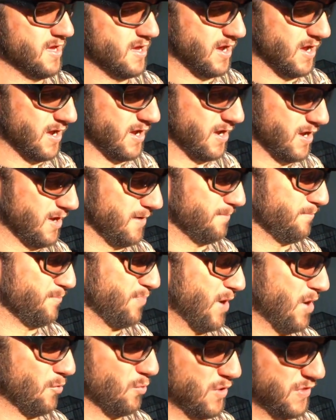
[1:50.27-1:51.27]
Uh,
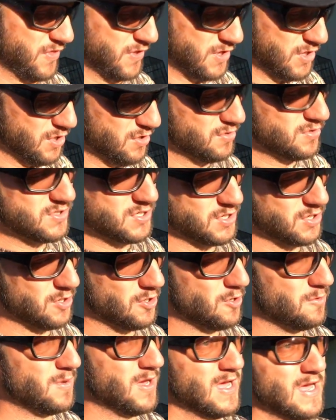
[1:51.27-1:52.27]
but with
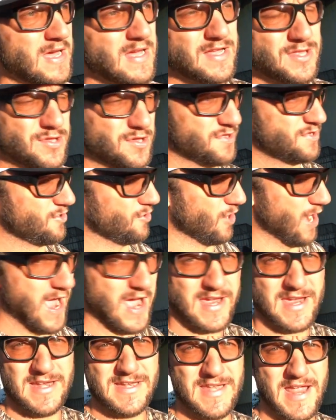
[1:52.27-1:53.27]
YouTube just
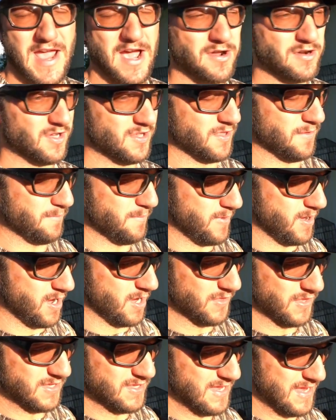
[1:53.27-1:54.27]
cracking down on the,
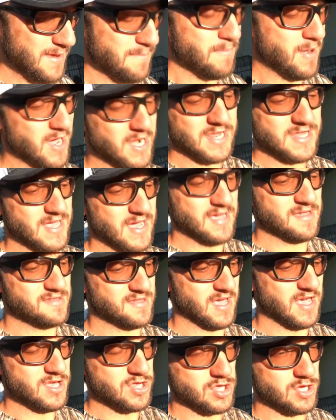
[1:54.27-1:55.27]
on the
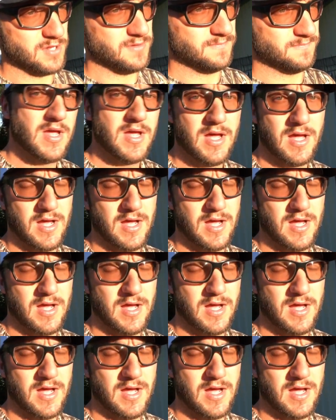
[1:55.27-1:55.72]
demonetization,